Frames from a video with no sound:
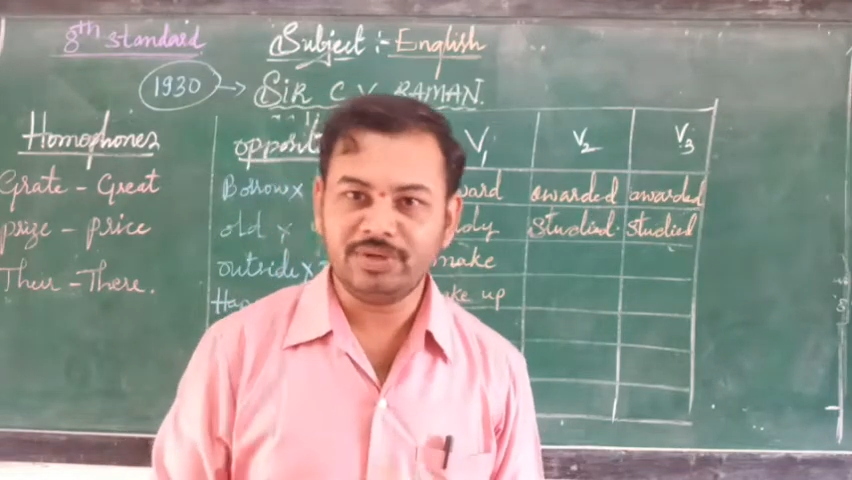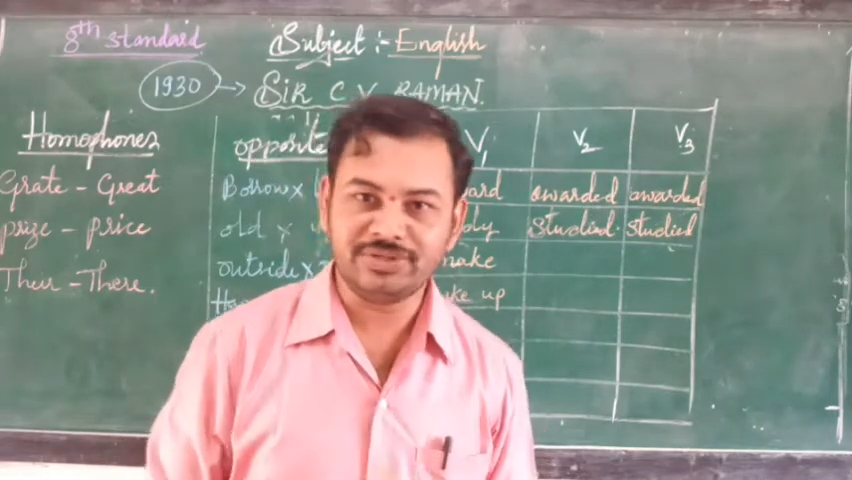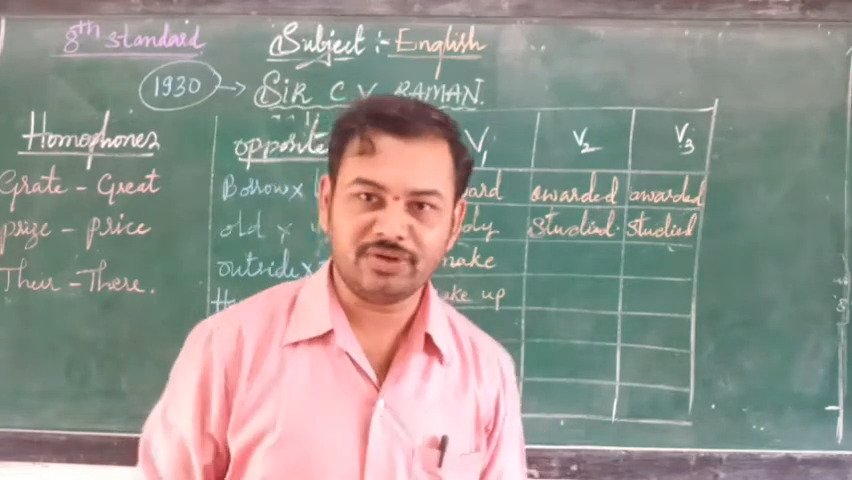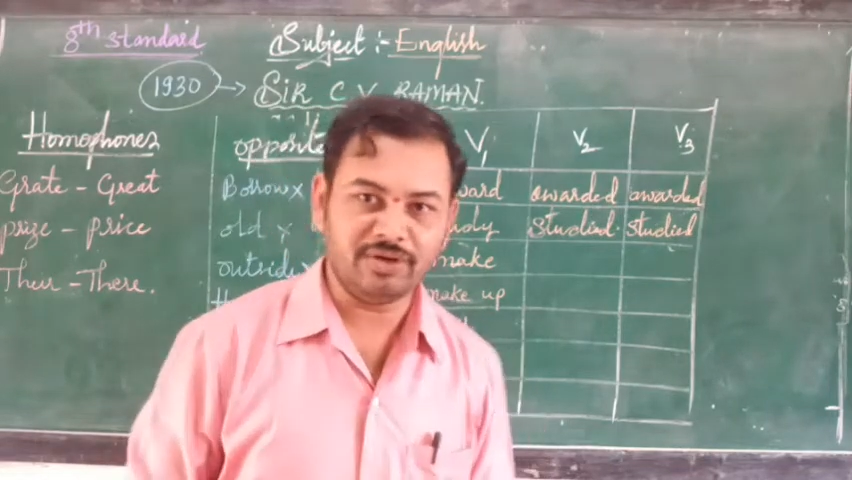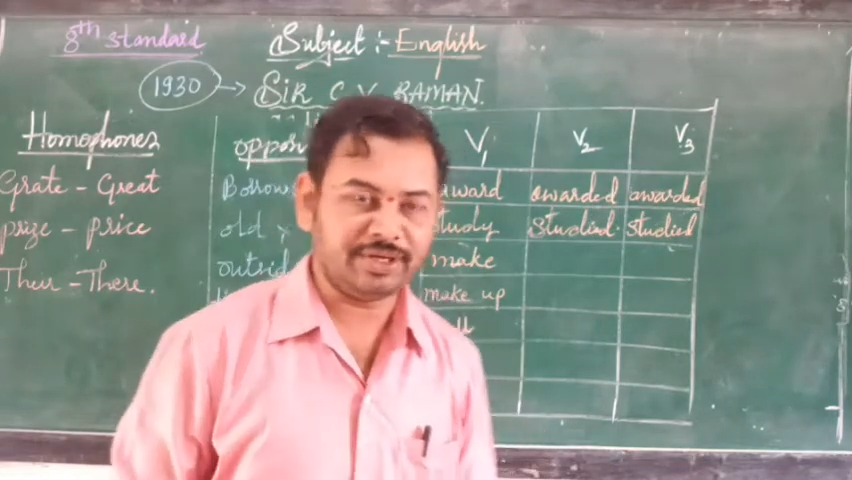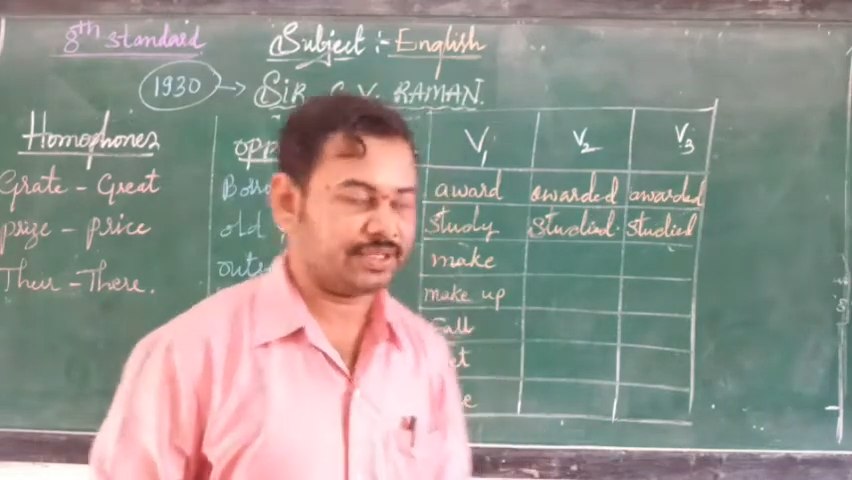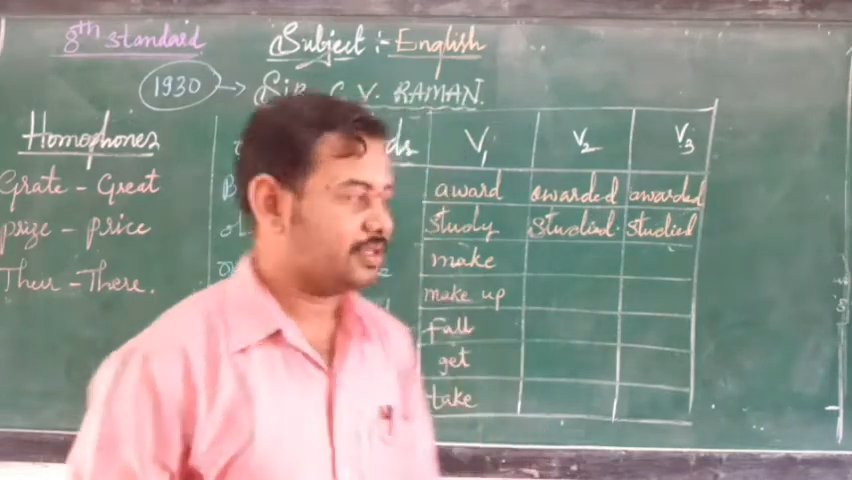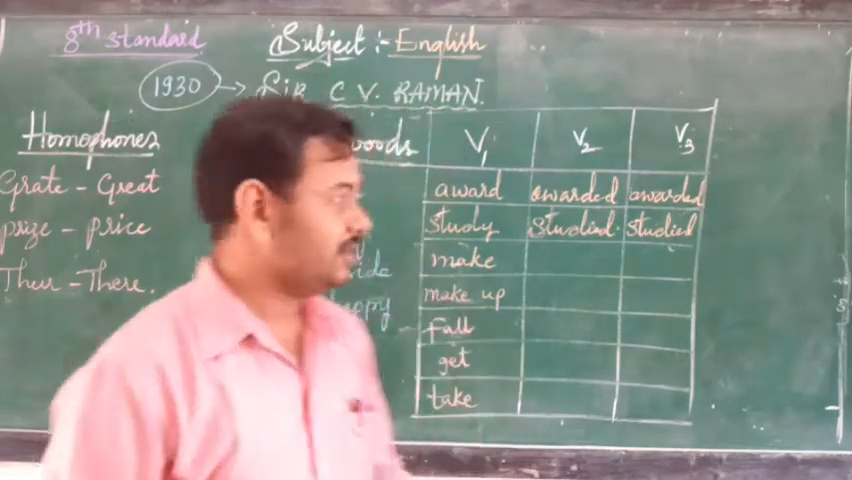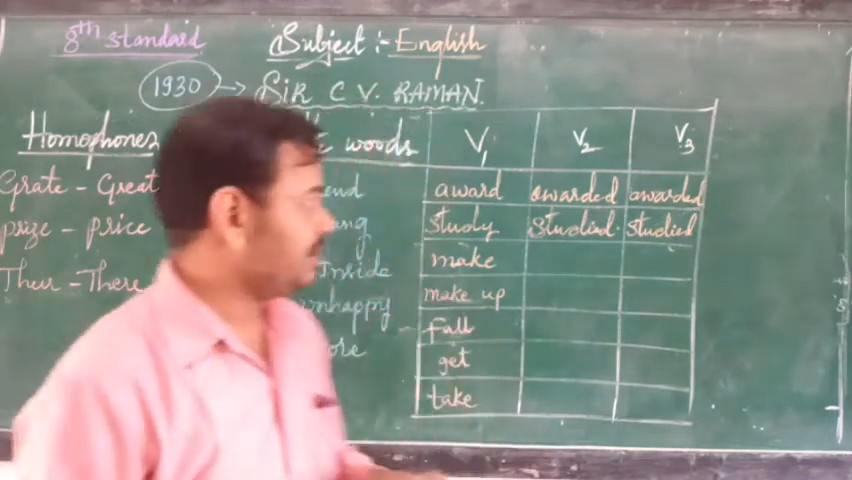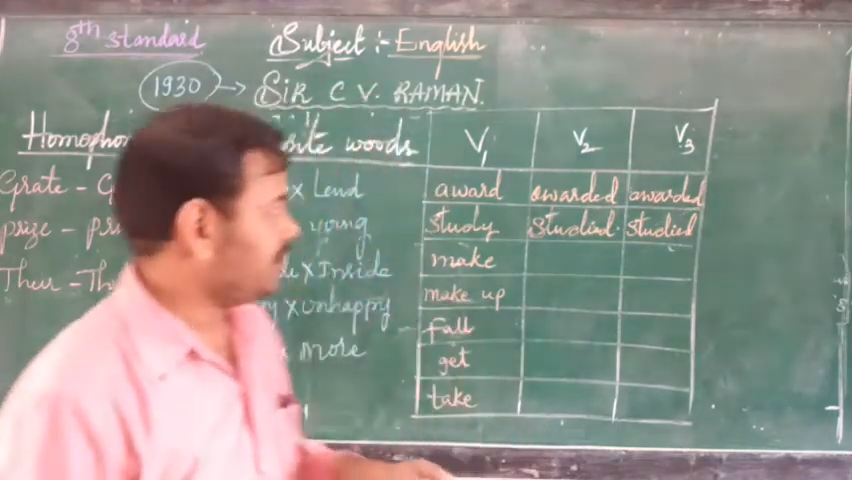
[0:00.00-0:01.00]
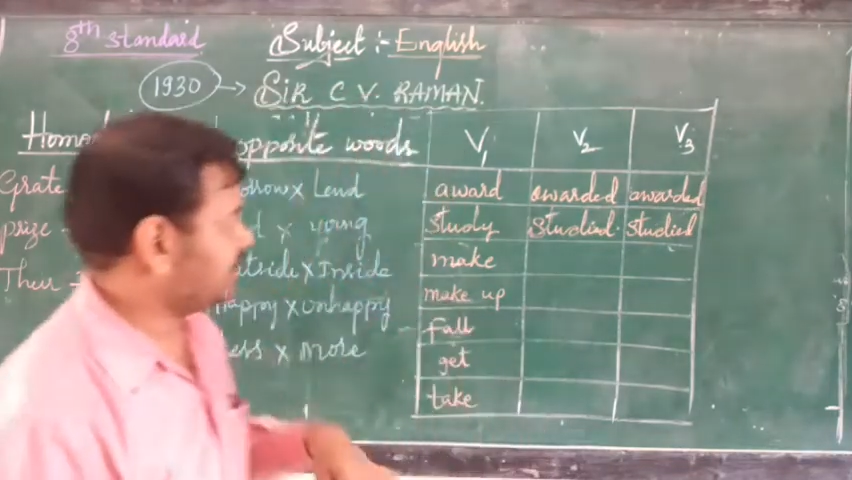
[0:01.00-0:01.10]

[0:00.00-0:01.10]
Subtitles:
words. Got it?